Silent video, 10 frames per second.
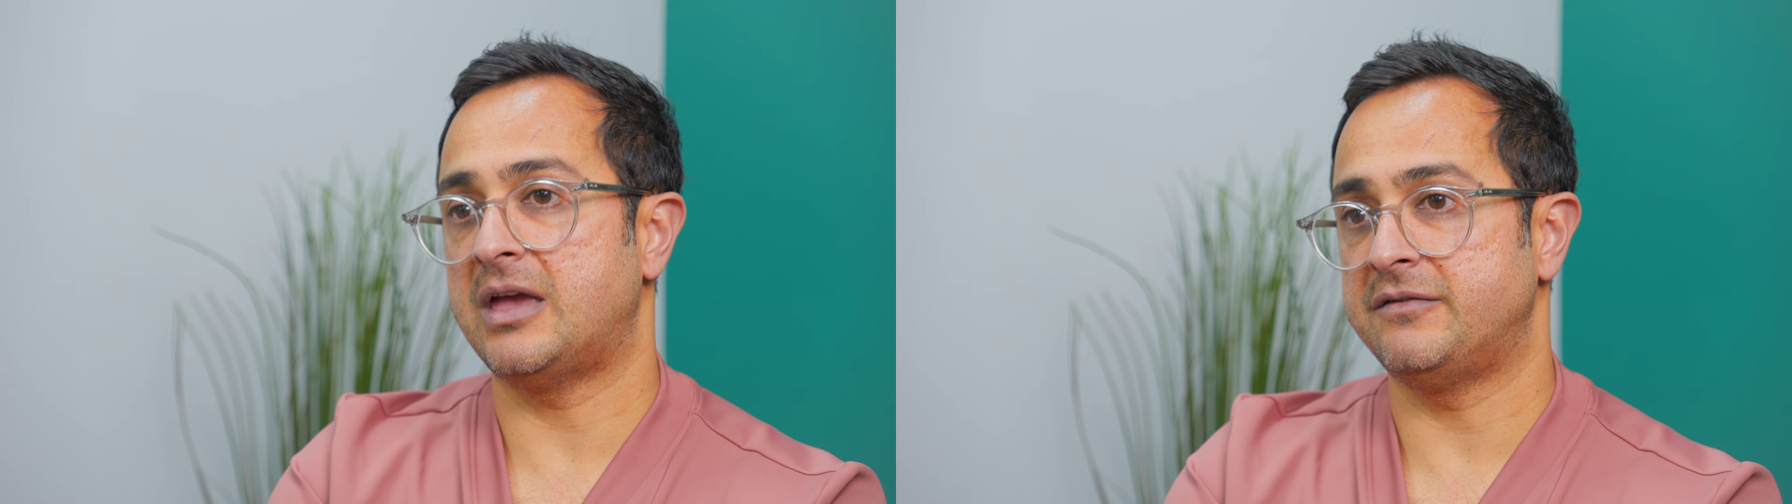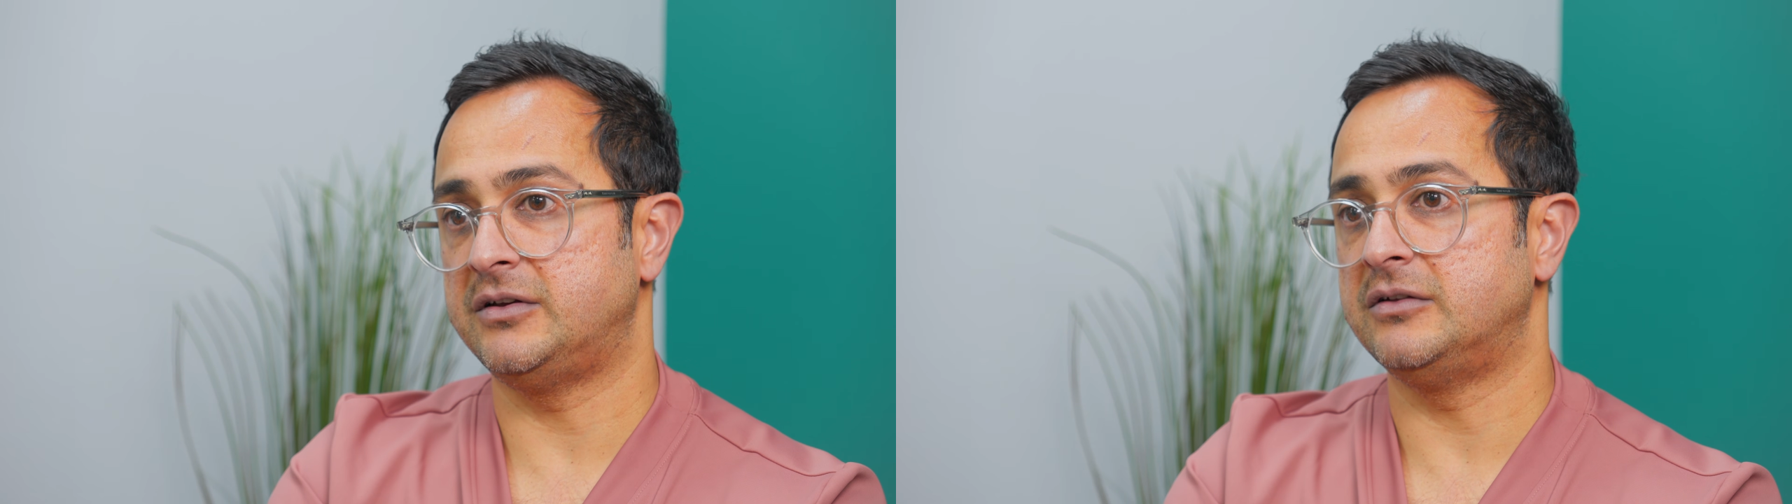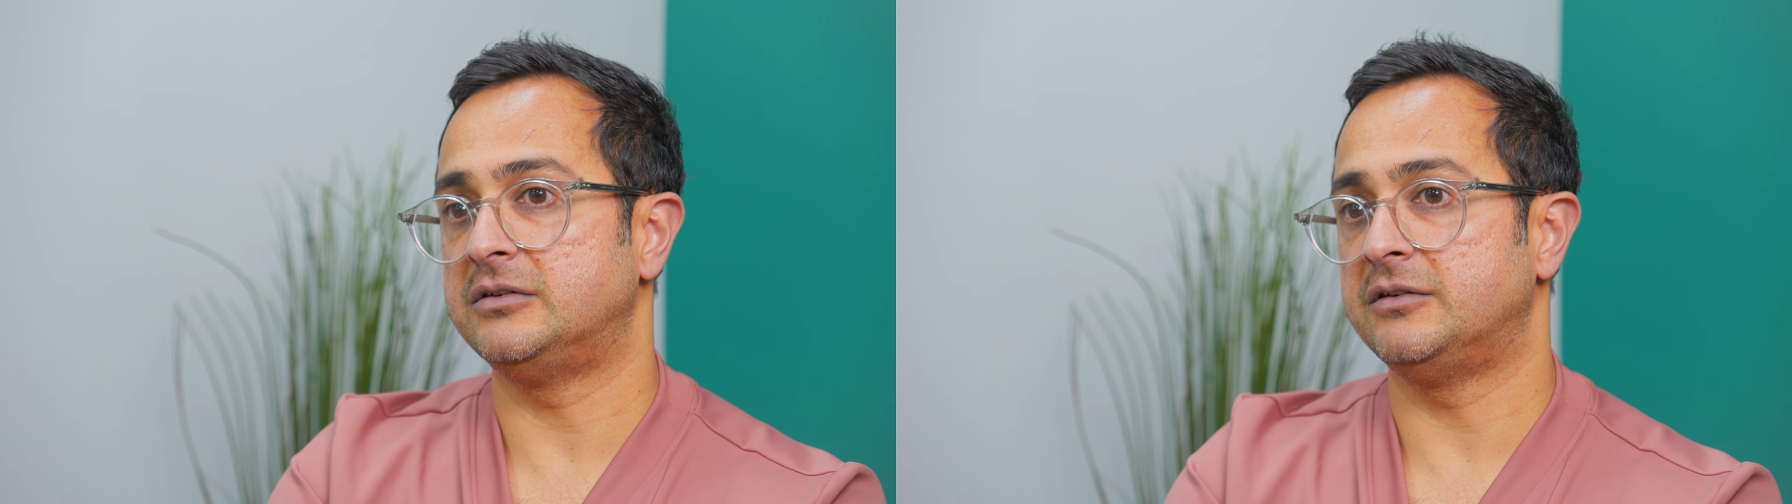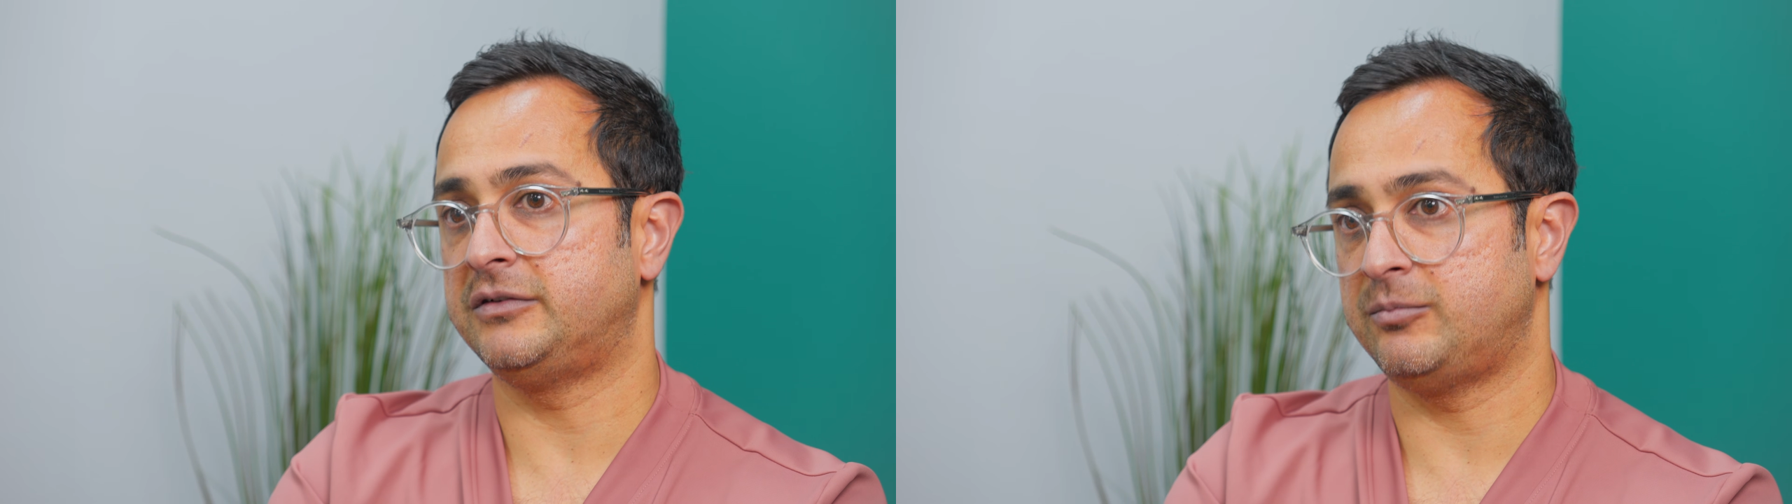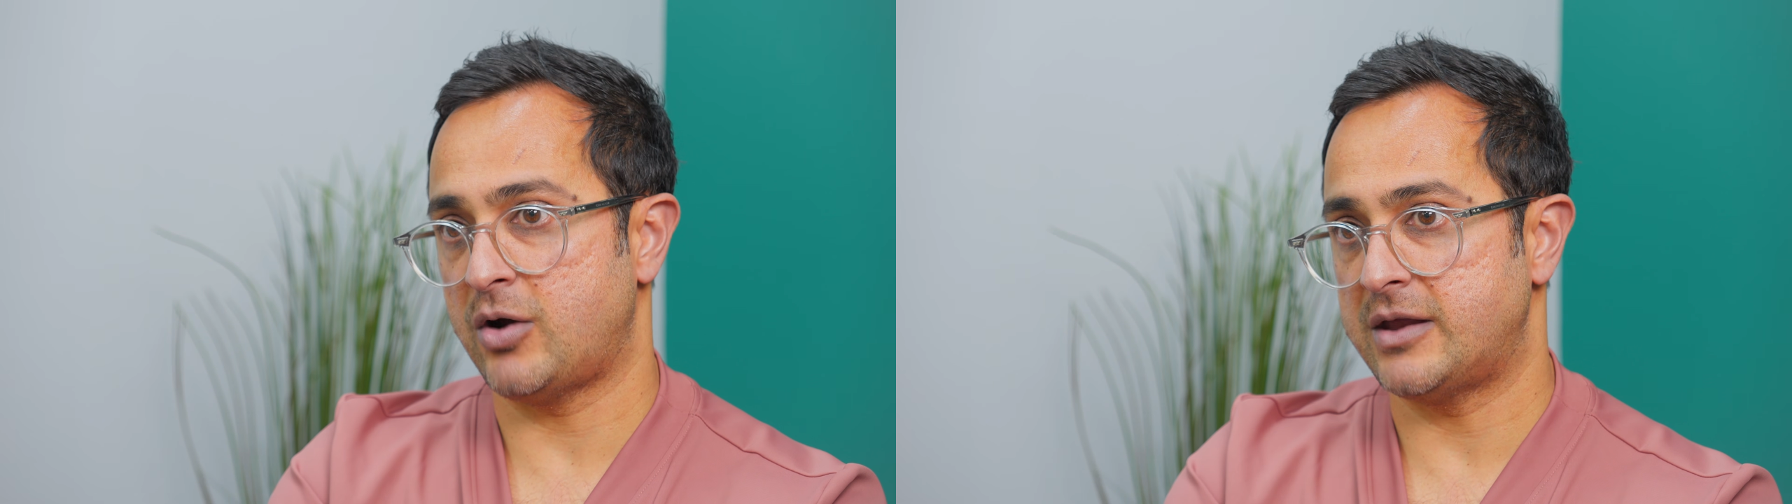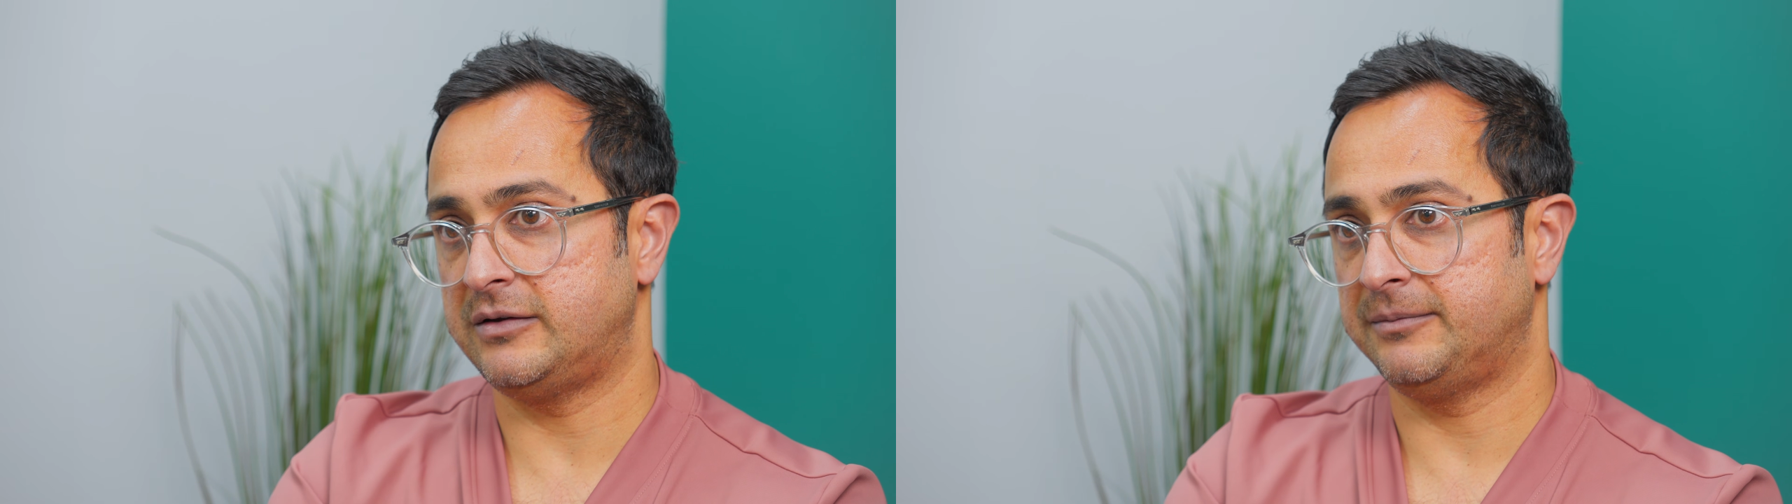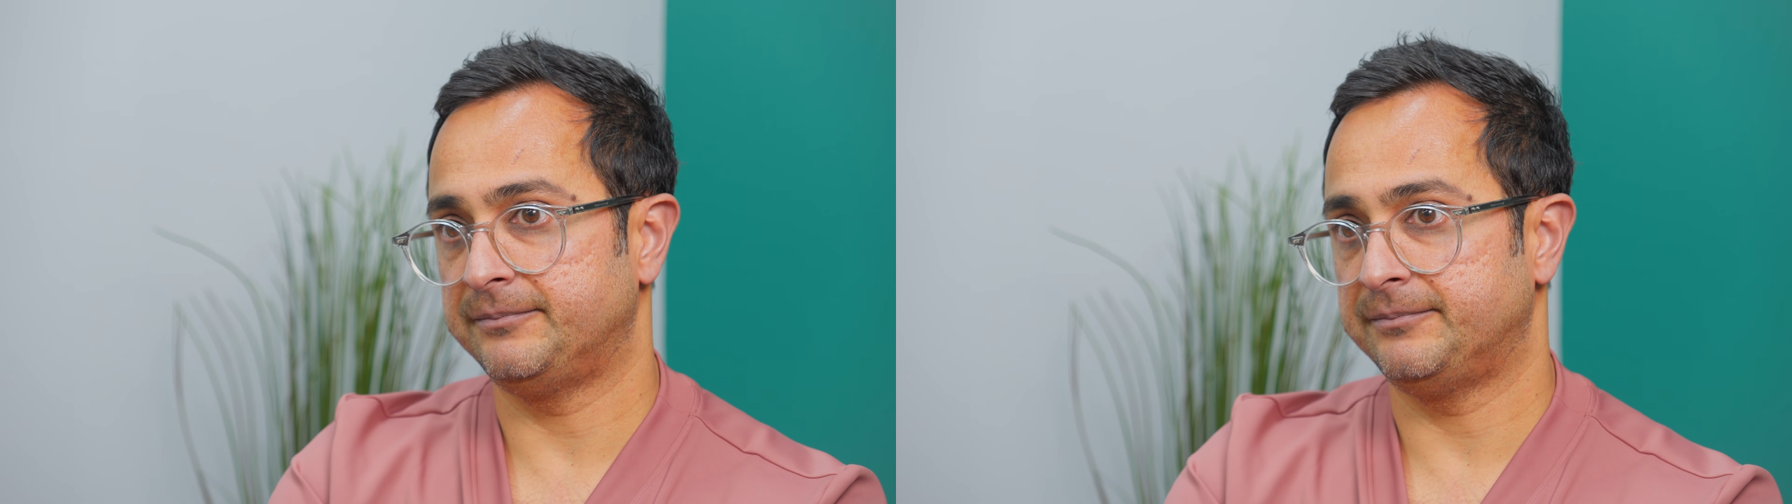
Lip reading: evidence of spread,